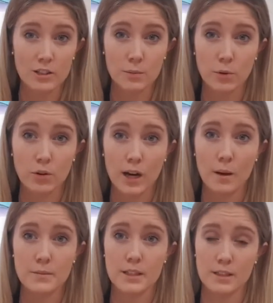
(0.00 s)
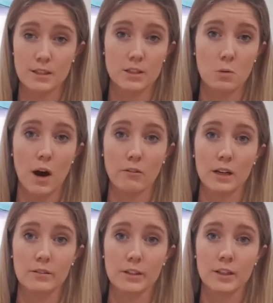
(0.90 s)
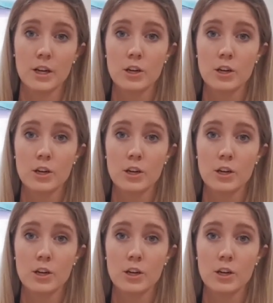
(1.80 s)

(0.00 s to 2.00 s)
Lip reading: support comes in and is quite relevant.